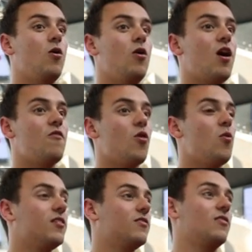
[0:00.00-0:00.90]
Well,
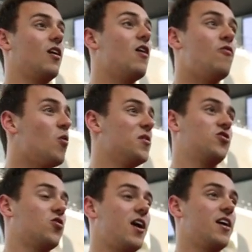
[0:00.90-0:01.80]
I've
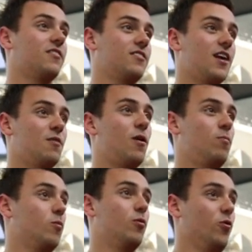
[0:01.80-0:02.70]
always trained in a
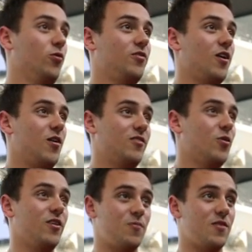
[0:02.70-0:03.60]
public pool, so it's
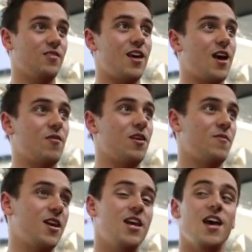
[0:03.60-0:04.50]
always been the same. And I
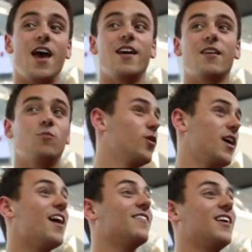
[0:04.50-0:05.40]
mean, it gets
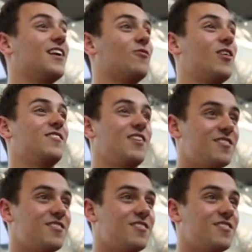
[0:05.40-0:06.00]
pretty hectic when it's